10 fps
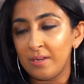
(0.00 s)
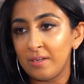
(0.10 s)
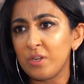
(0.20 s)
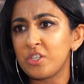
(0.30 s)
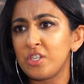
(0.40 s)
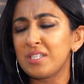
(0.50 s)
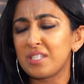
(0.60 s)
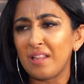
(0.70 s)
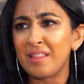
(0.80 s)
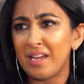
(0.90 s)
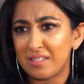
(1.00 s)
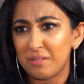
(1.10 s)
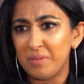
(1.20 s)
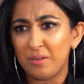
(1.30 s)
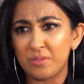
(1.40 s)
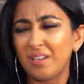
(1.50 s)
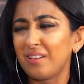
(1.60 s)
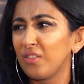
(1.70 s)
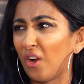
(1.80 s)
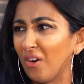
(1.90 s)
And when she said that to me, I was
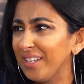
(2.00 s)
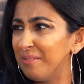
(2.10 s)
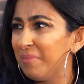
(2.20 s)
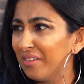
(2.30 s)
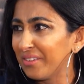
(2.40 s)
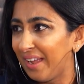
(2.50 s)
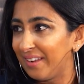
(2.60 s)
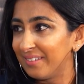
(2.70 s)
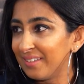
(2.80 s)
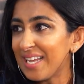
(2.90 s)
like, 30 million?